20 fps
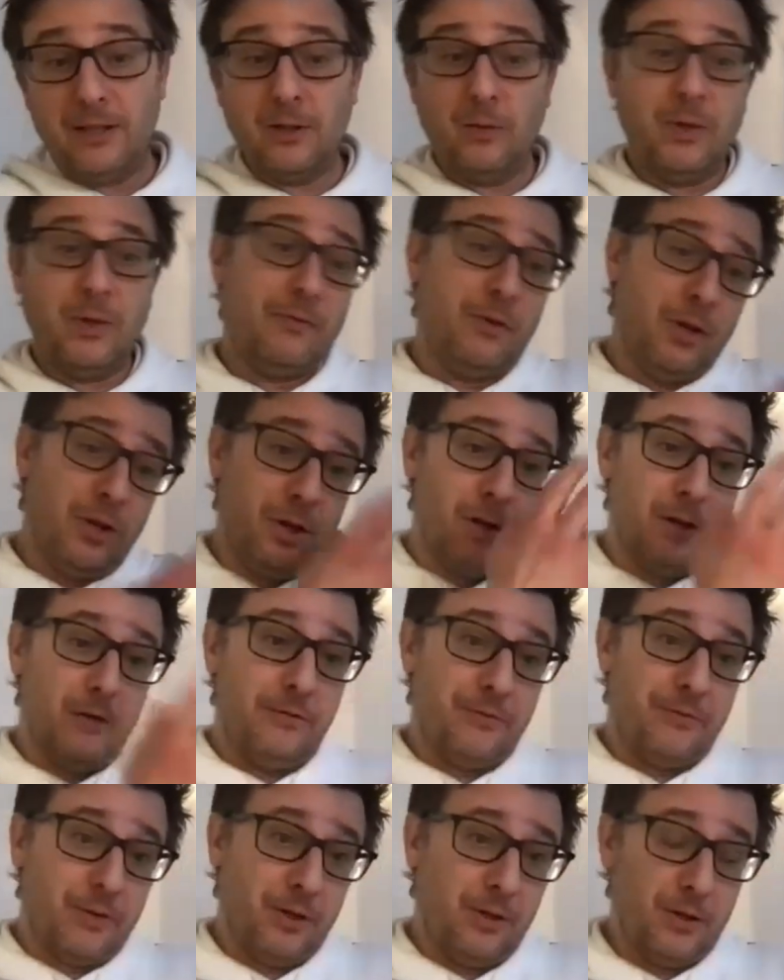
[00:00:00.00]
So we have a lot
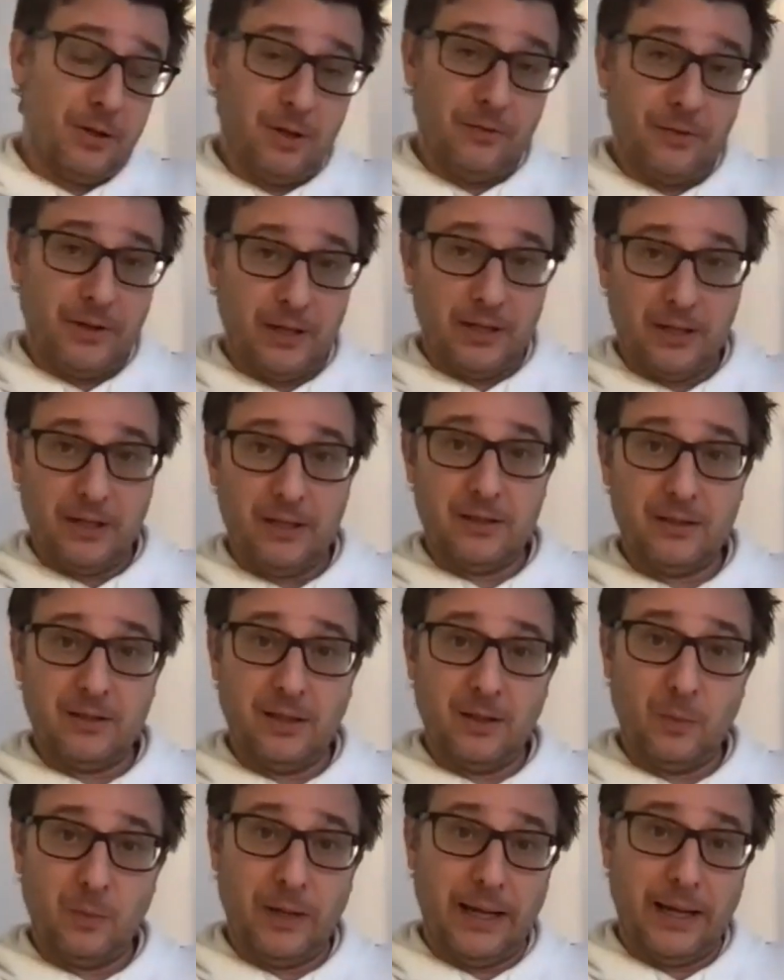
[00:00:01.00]
of ideas
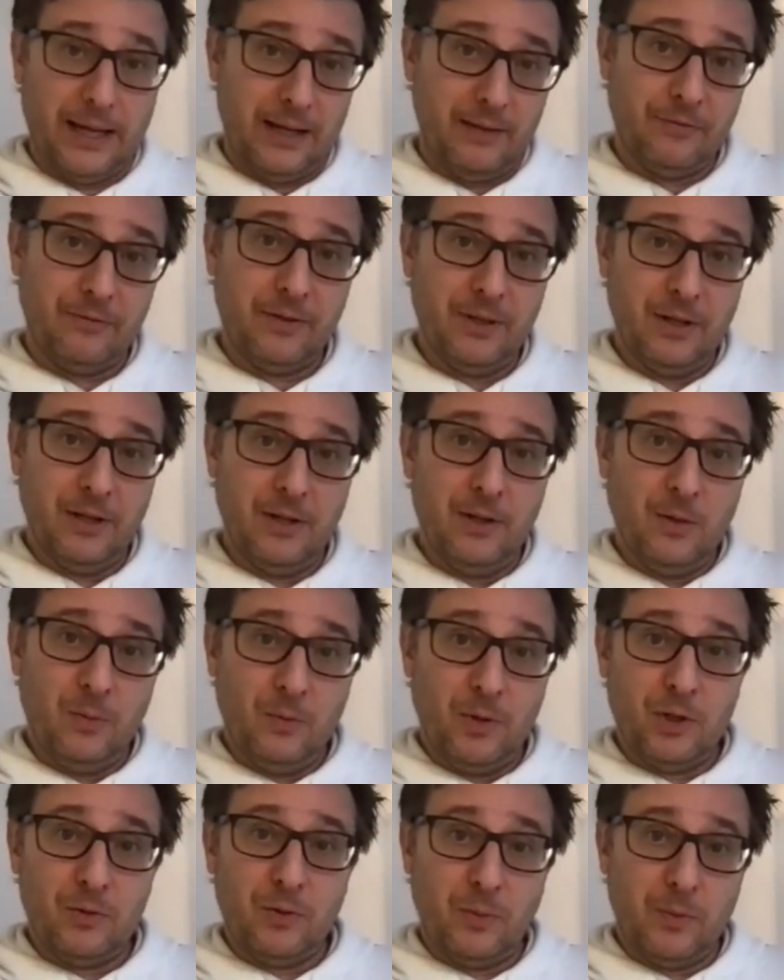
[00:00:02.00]
that we have,
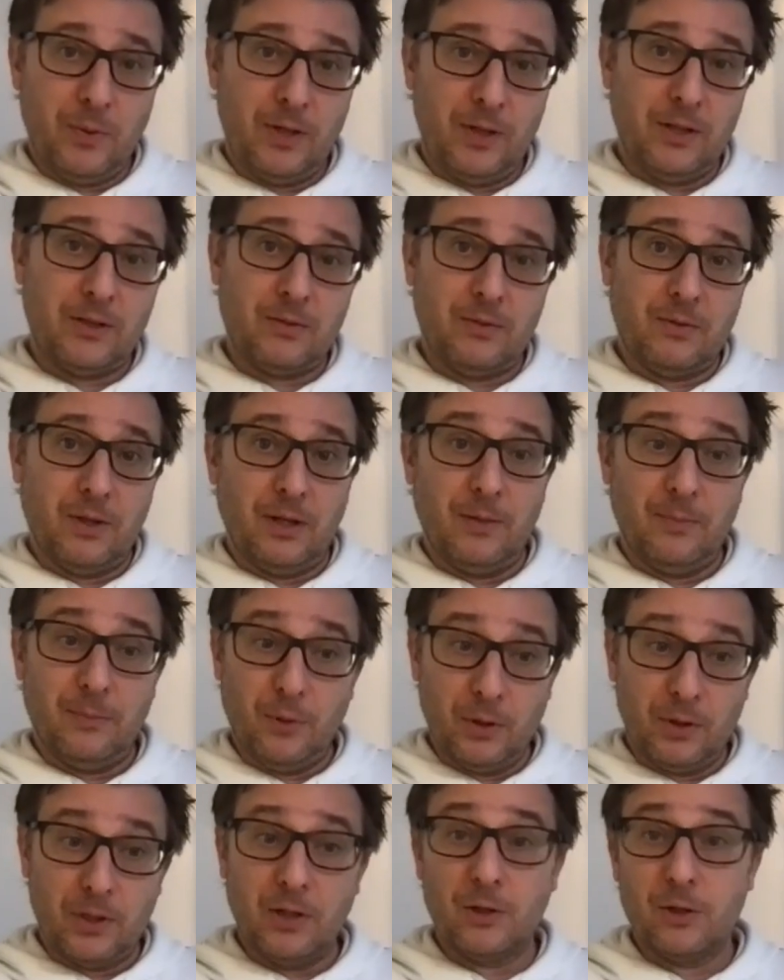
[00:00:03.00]
which we will
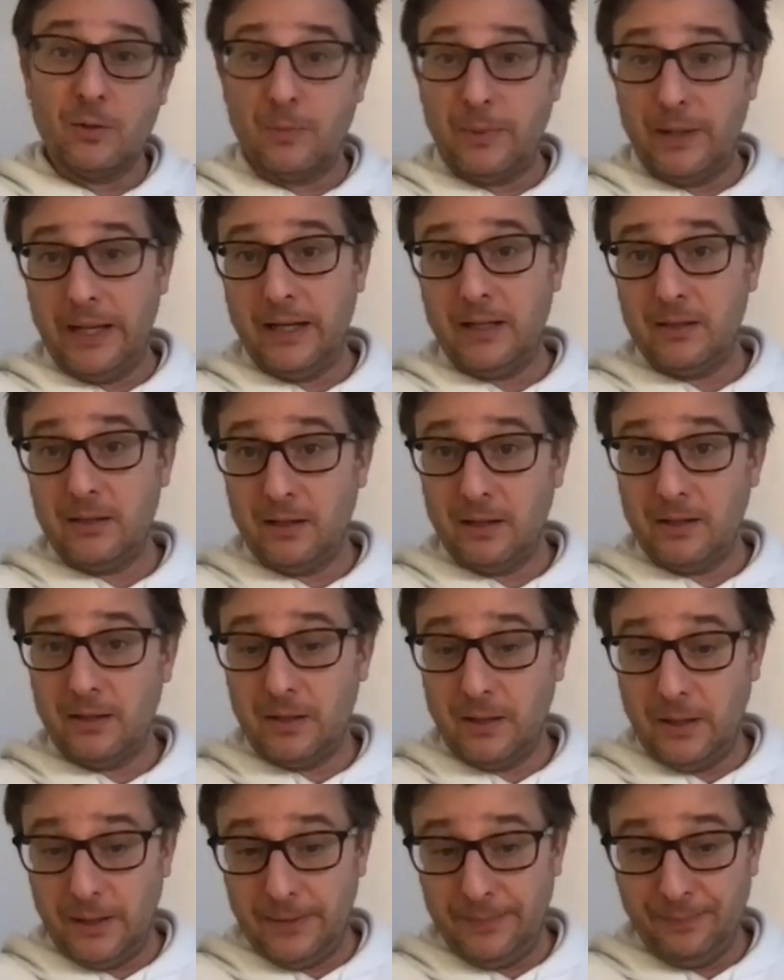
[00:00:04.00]
put into place this
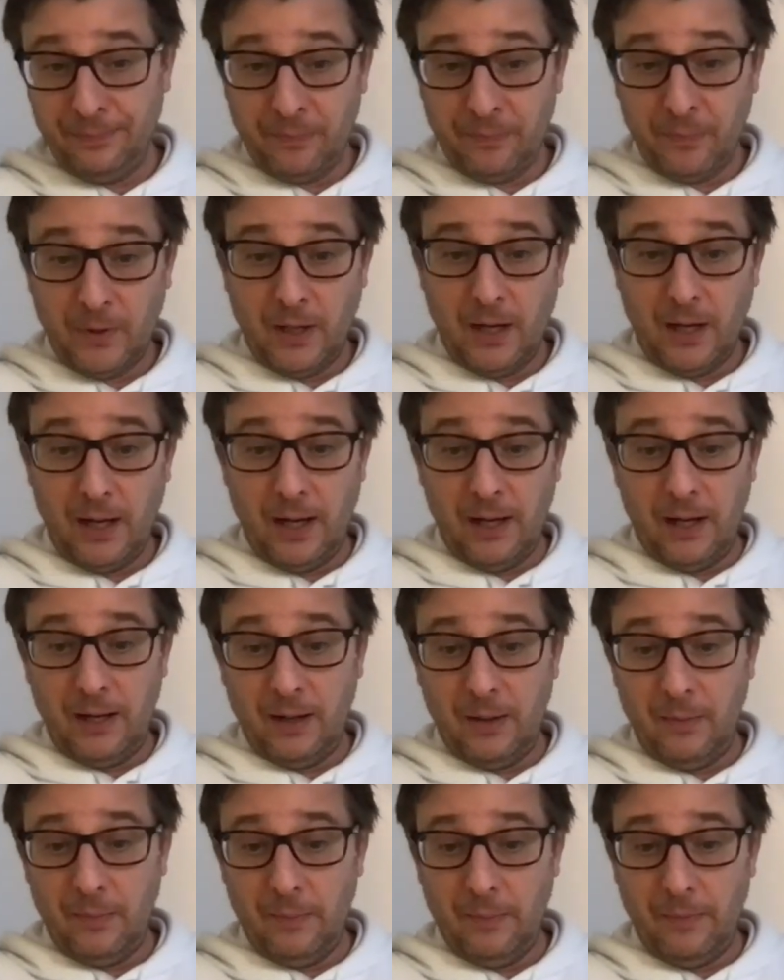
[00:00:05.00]
year.
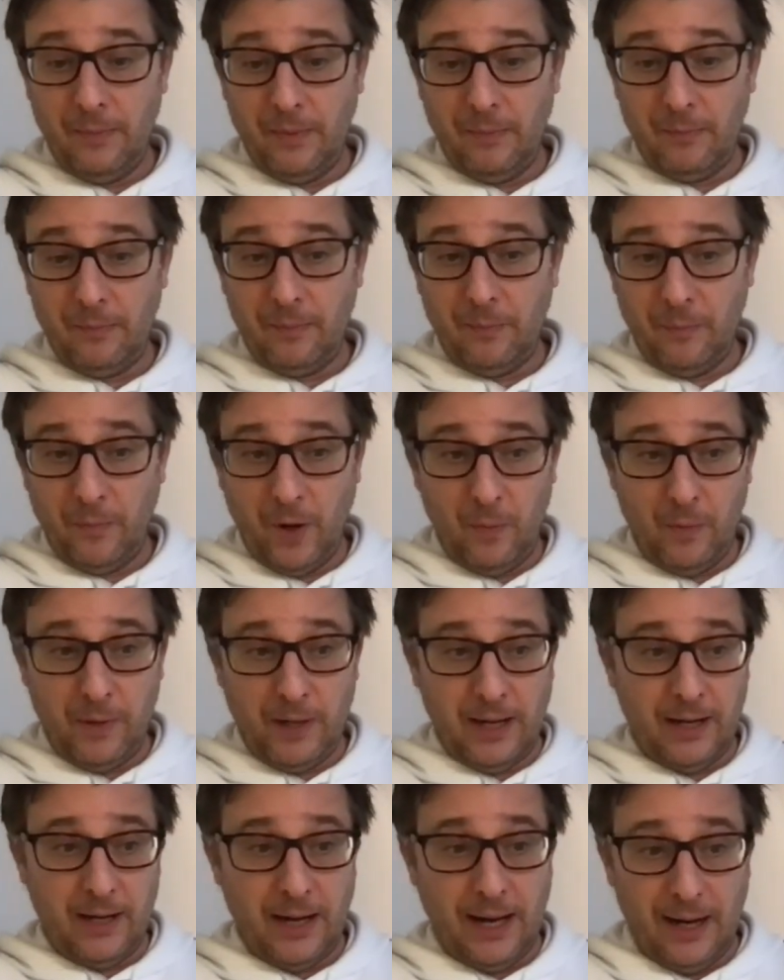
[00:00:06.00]
Where we
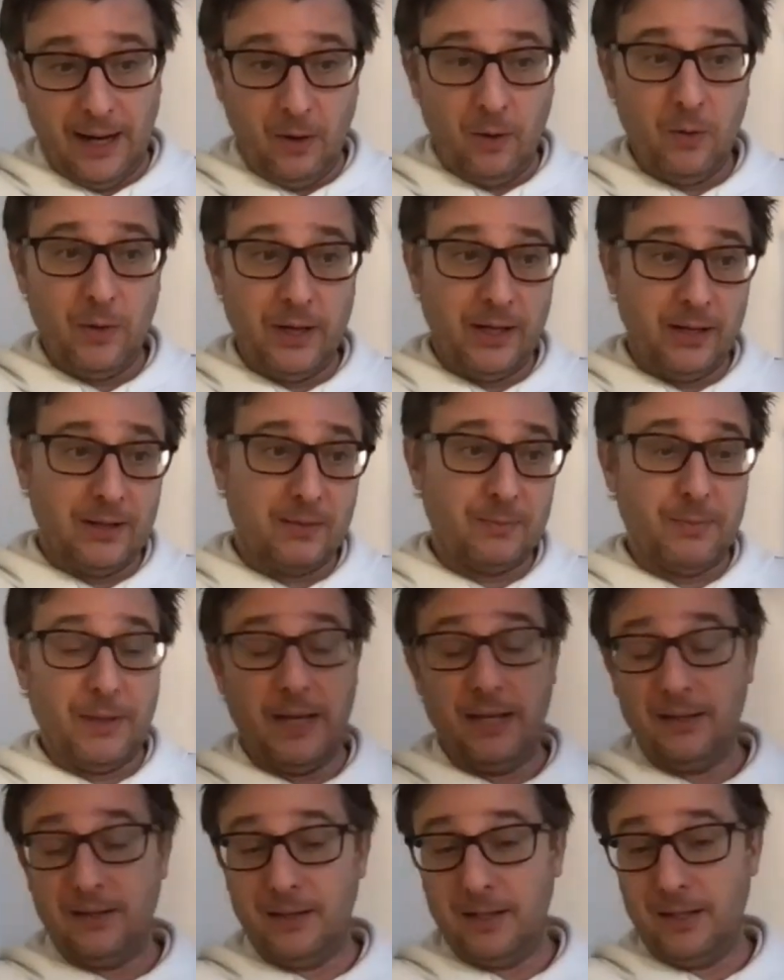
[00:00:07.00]
are now is
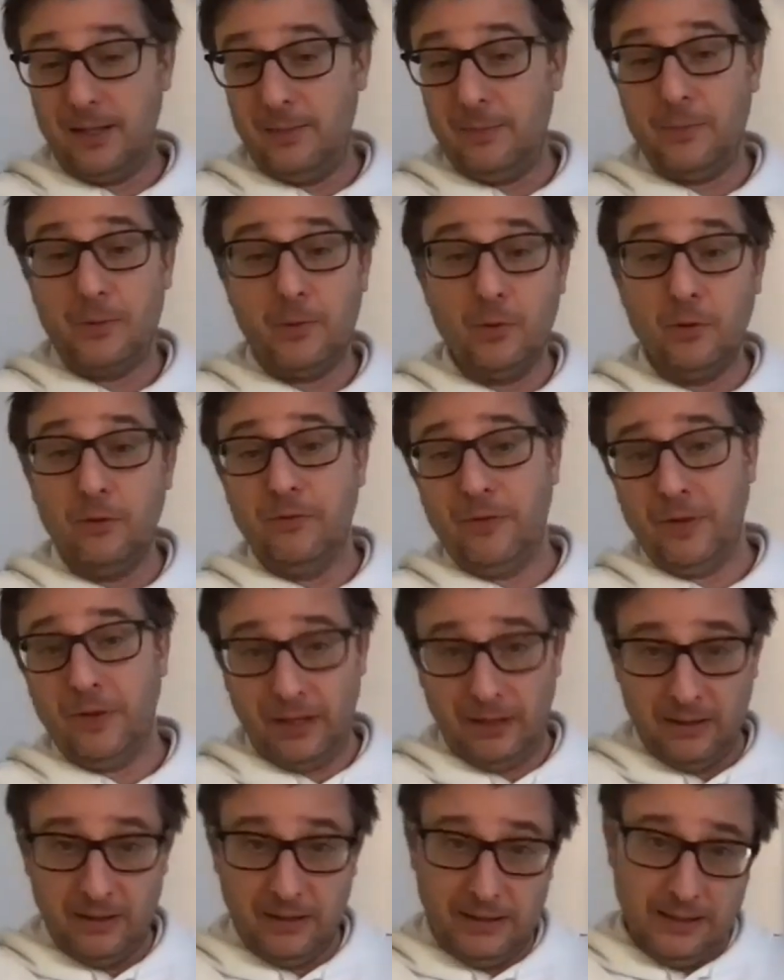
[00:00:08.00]
basically
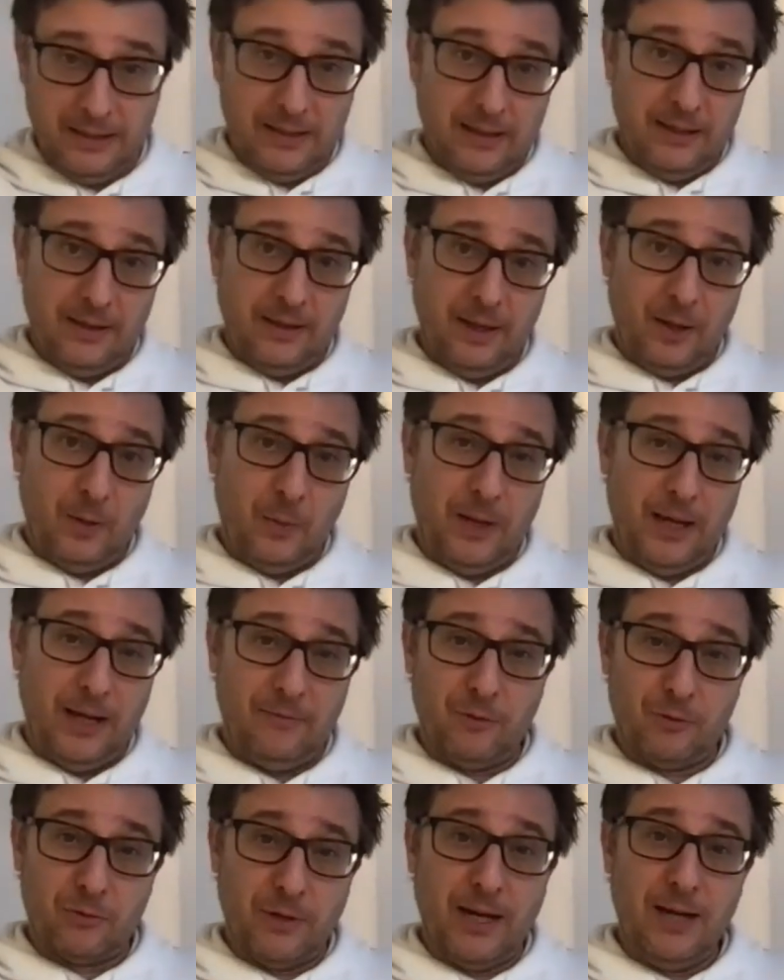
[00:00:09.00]
proving that we have
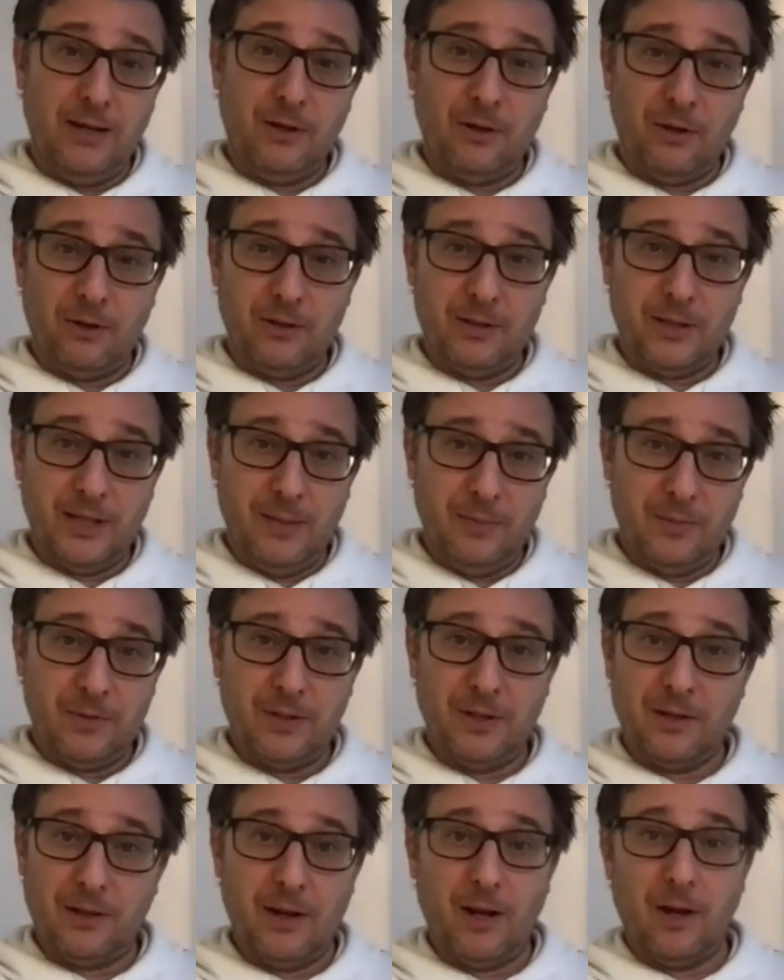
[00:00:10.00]
a great concept,
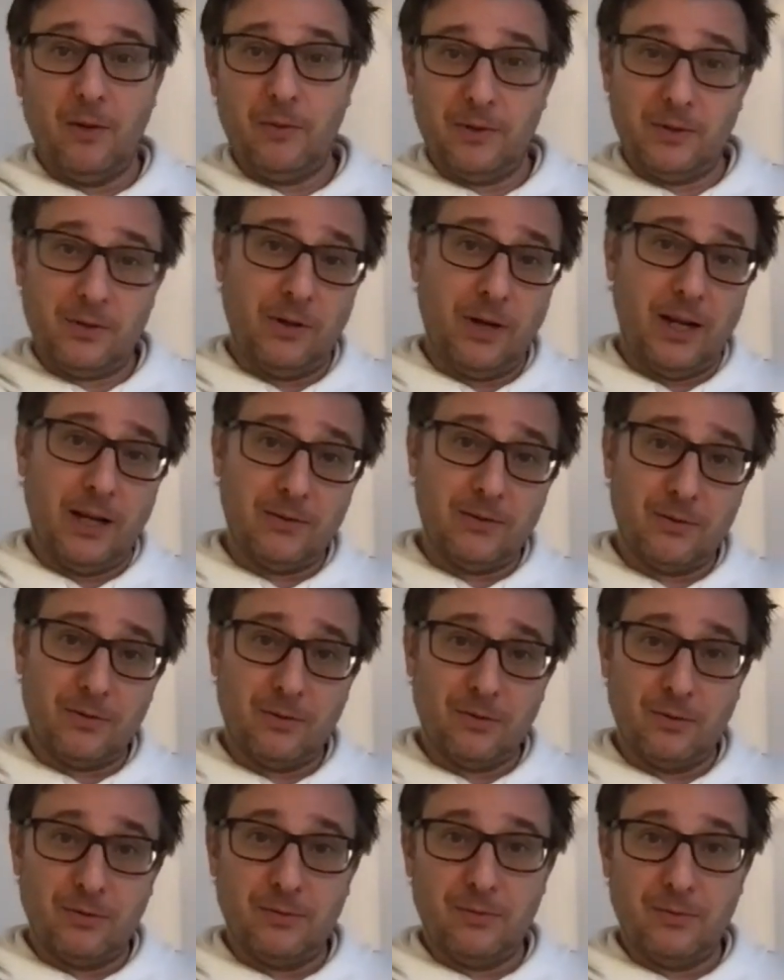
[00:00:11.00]
and now it's on us
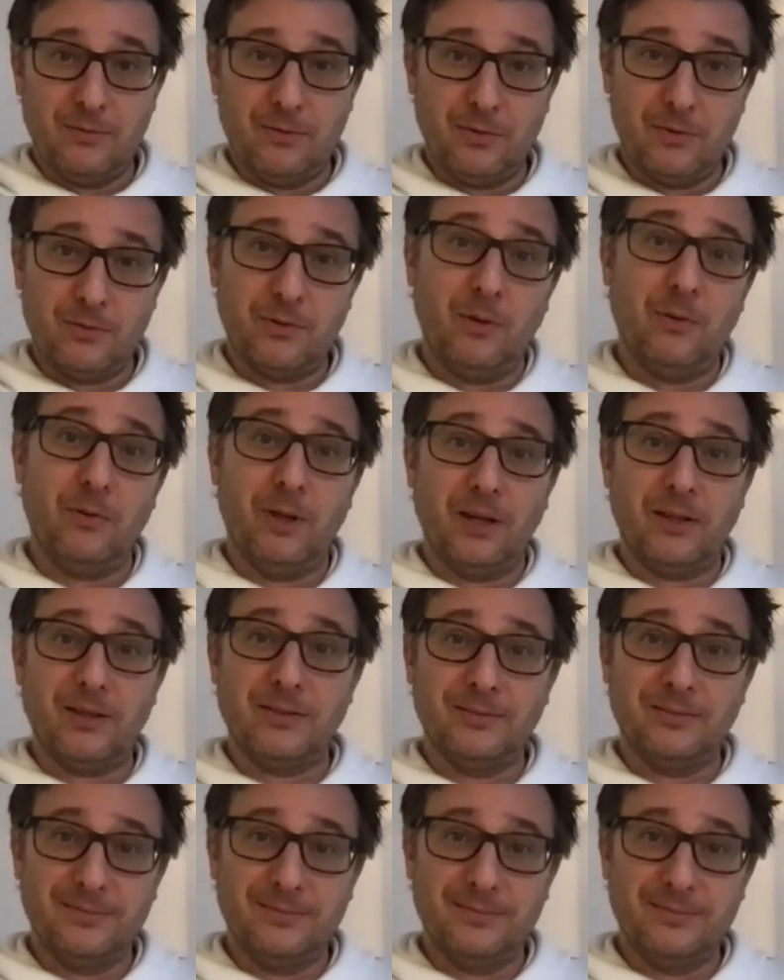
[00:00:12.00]
to grow that.